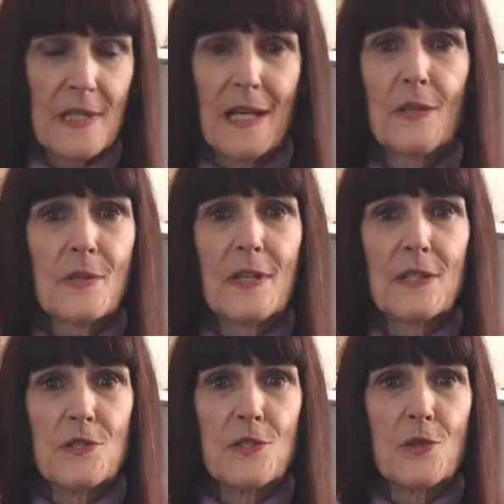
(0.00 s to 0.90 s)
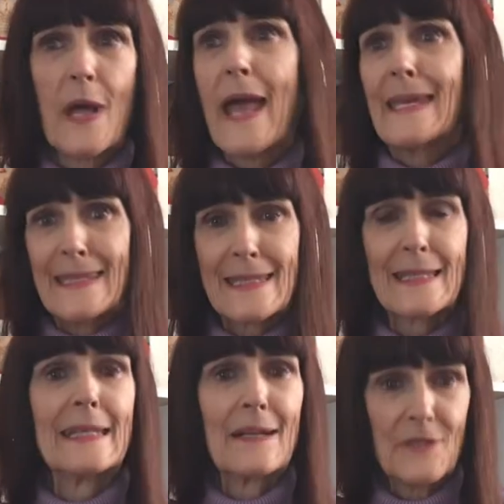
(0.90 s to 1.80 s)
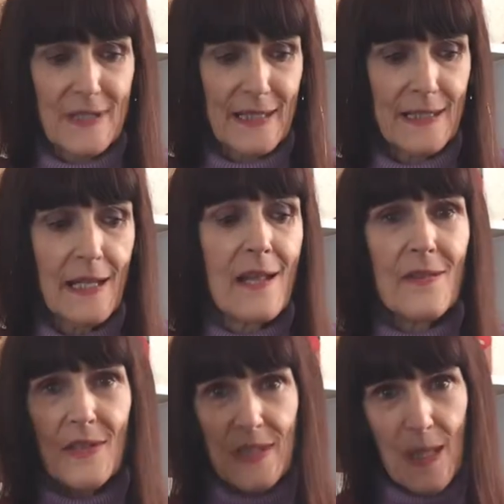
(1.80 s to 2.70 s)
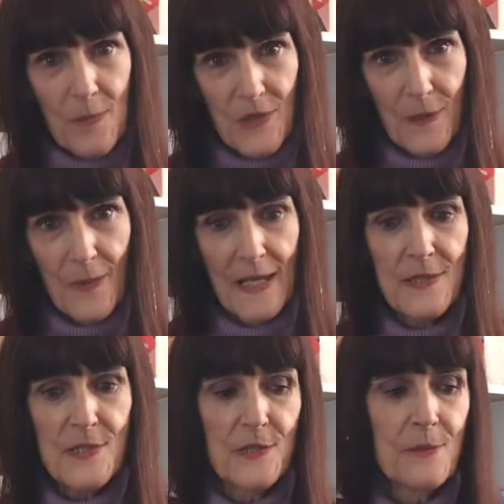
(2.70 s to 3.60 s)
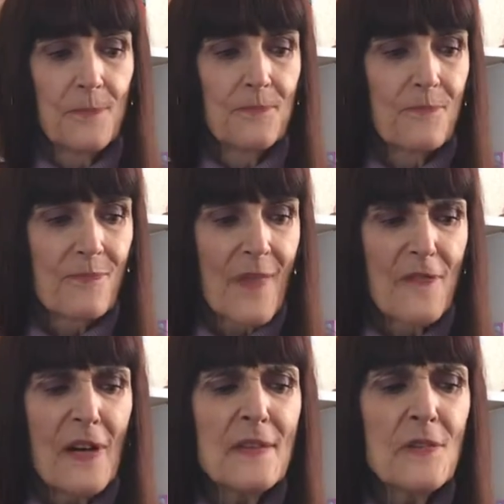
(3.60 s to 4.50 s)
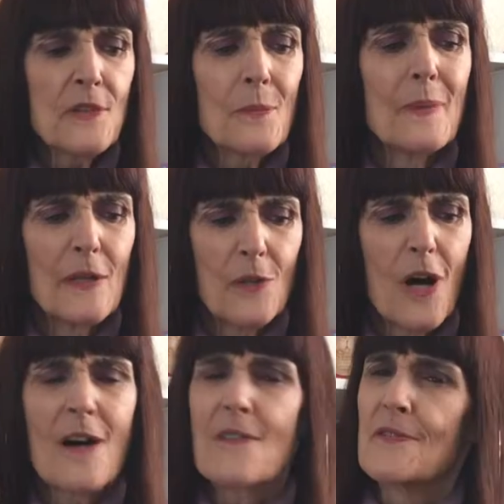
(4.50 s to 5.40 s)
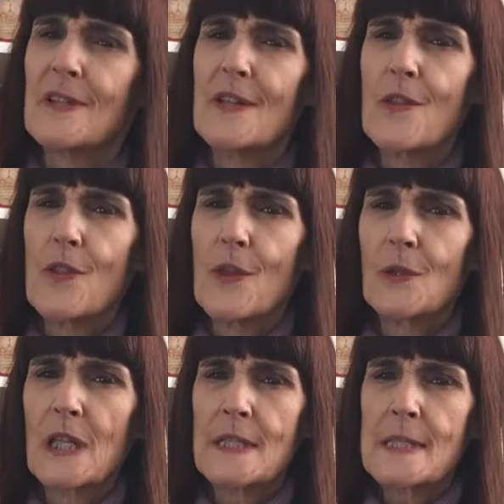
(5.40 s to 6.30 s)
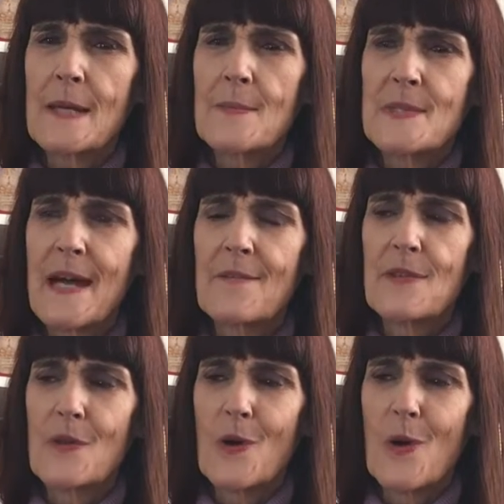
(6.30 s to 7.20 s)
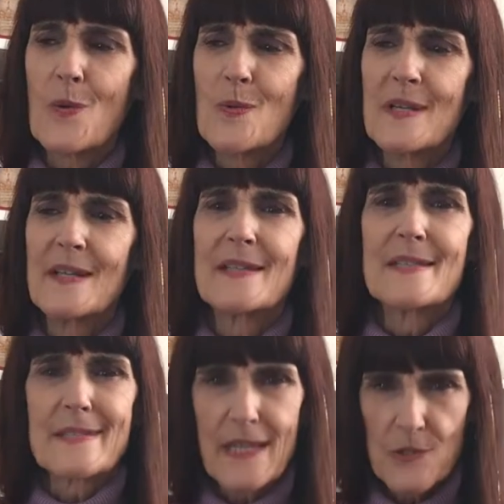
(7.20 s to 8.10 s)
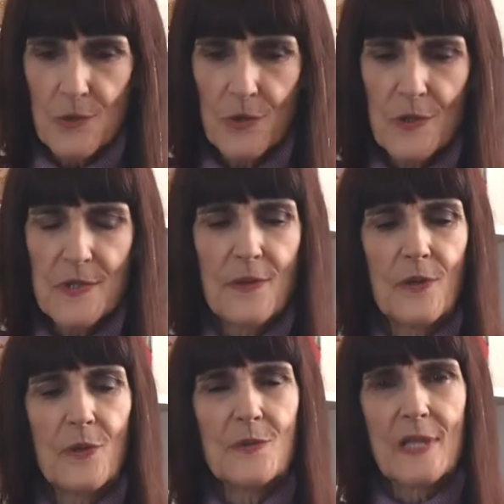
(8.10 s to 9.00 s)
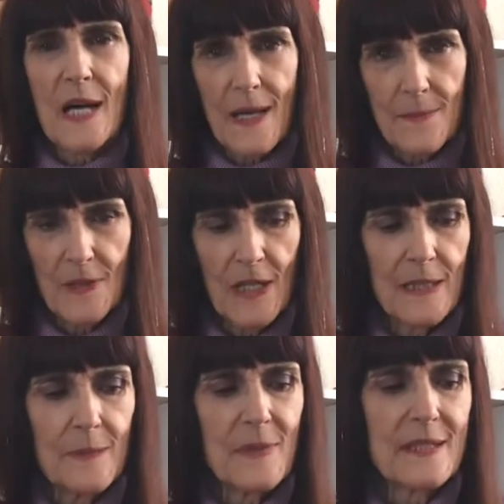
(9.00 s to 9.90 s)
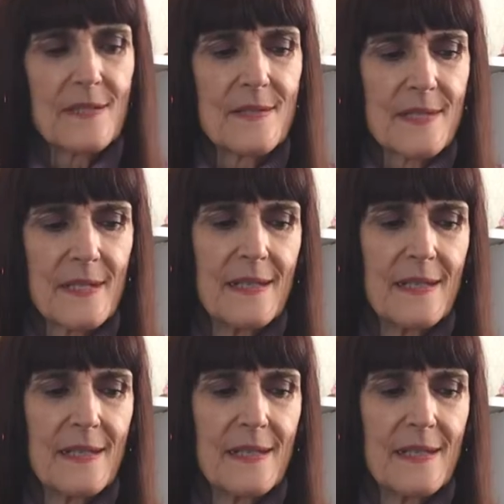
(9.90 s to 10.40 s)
so they can do anything and everything that they put their mind to. I find that they're better off, though, a lot of times having their own schedules and their own timeline, because